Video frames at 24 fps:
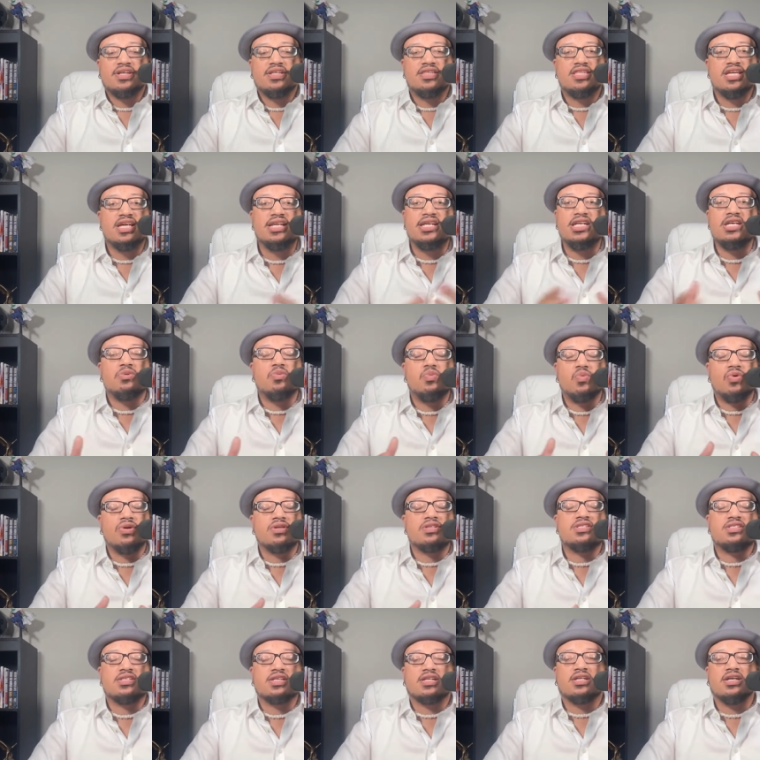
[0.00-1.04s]
Then he
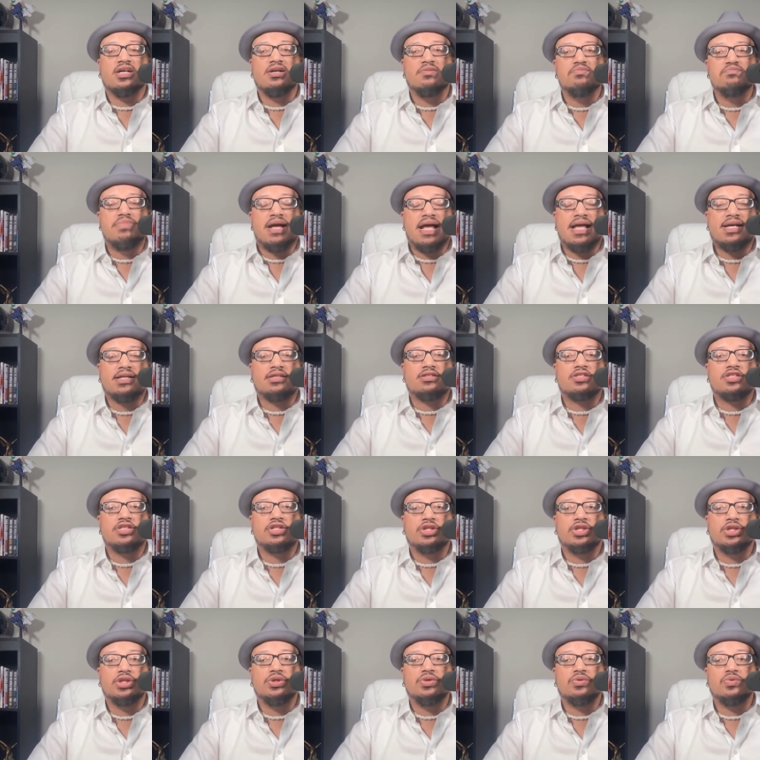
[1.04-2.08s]
wants to come back to
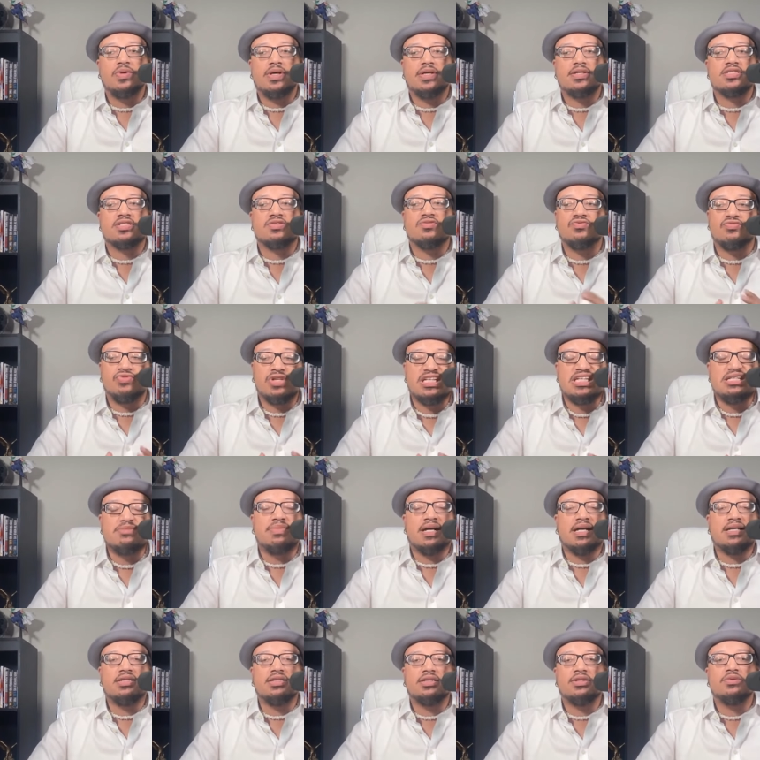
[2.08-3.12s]
you as a
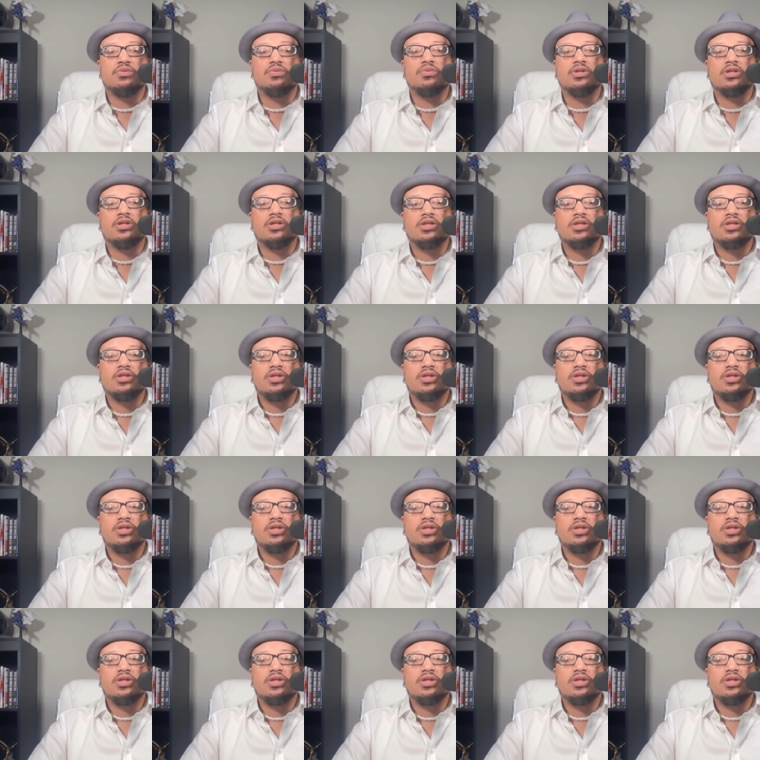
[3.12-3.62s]
rebound.